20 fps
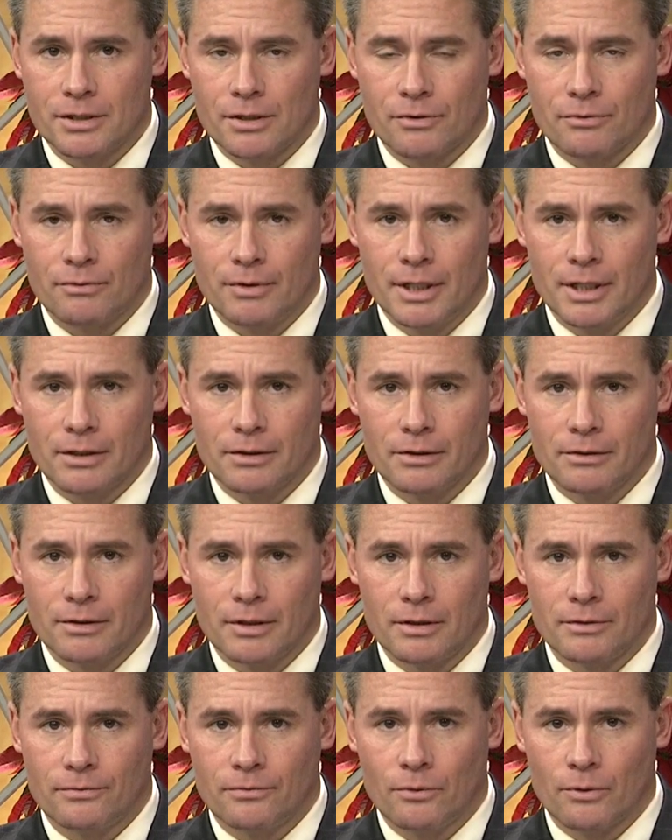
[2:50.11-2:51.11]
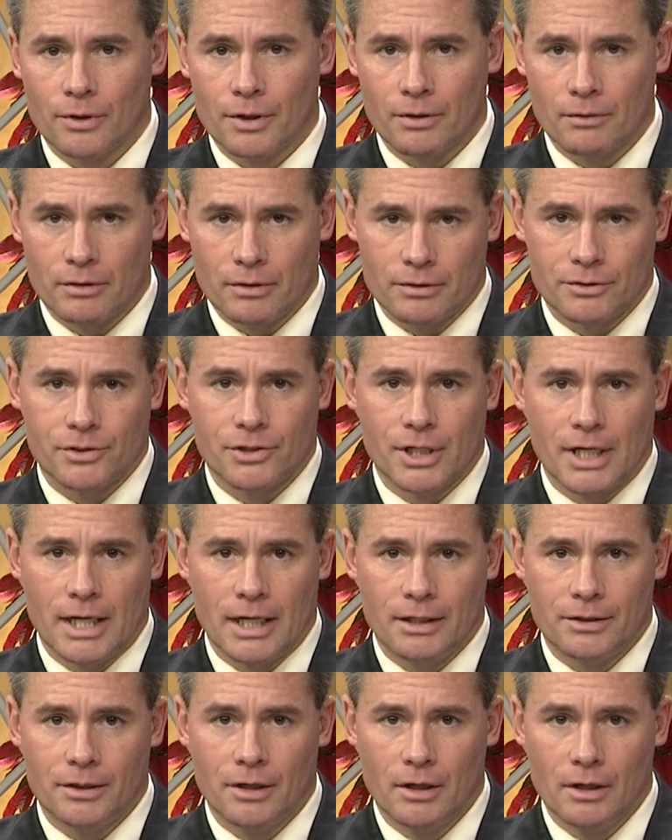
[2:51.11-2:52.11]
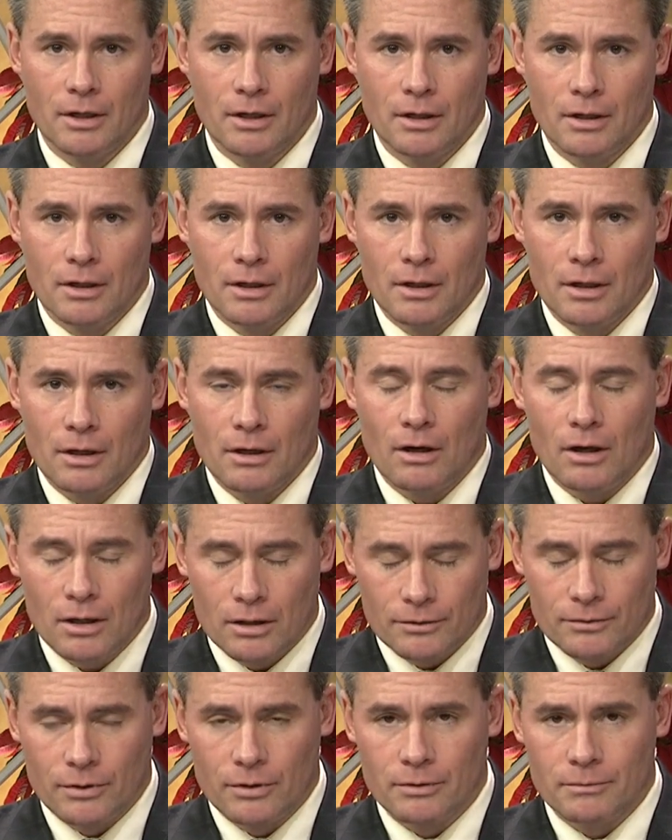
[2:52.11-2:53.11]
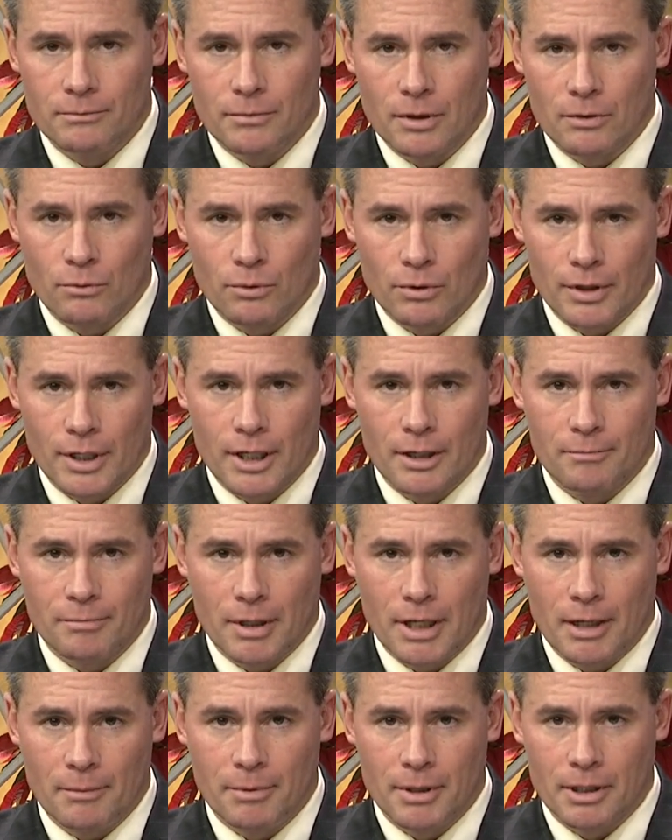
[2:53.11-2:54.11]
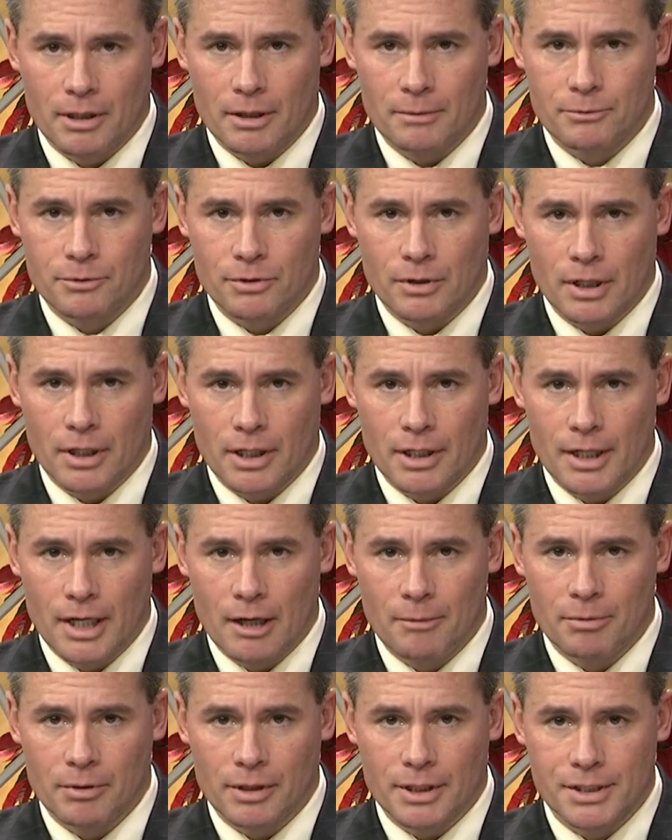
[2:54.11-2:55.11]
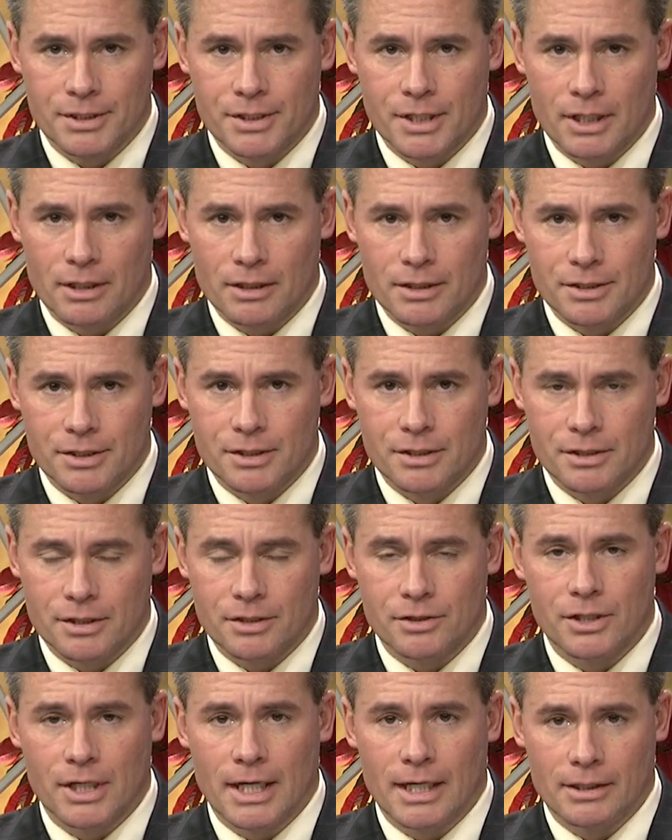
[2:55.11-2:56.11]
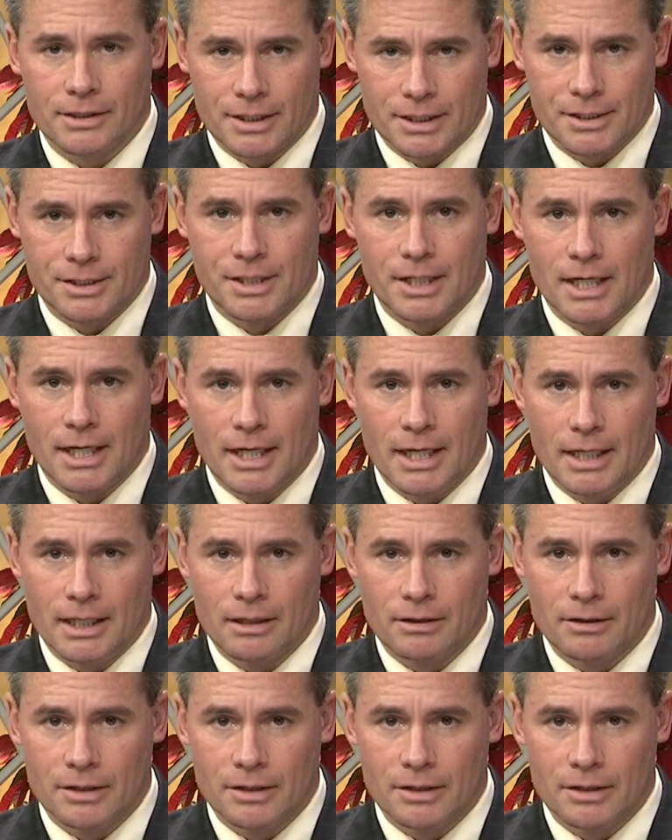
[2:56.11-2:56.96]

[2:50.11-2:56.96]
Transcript: The three included a four year old child, all of whom were hit by a pickup truck, and now police tell us the child has died.